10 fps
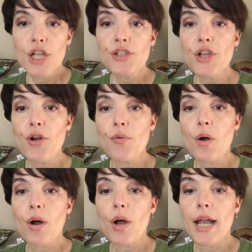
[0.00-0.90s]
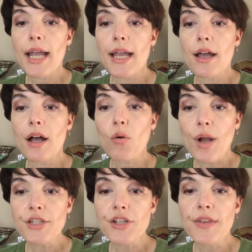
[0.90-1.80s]
So a
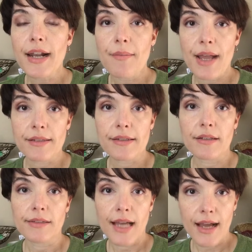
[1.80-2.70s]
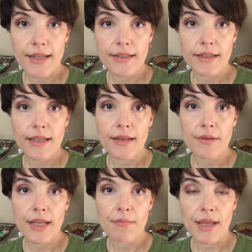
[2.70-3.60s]
question that I'm asked a lot
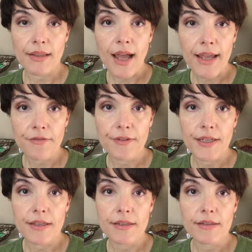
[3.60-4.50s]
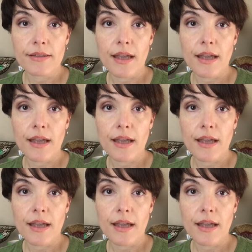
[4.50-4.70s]
in my life is,